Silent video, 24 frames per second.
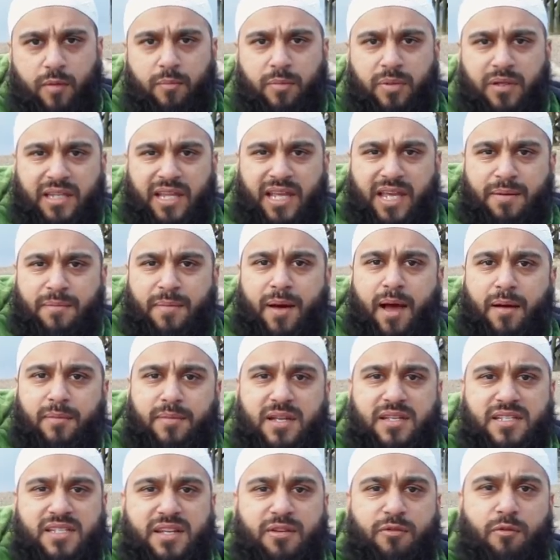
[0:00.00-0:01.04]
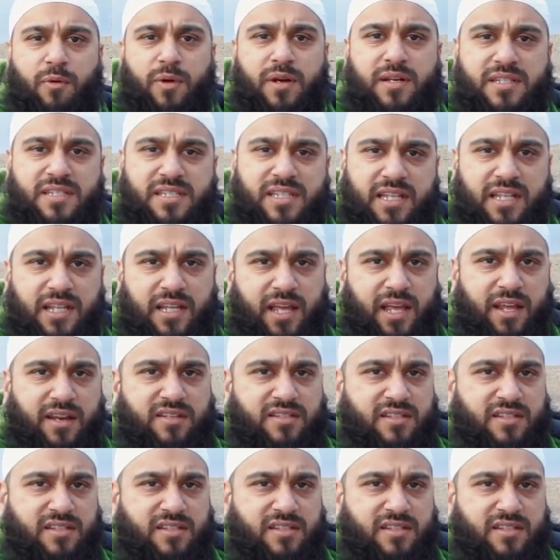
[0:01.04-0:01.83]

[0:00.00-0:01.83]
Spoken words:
But the imam doesn't even want to see the kid.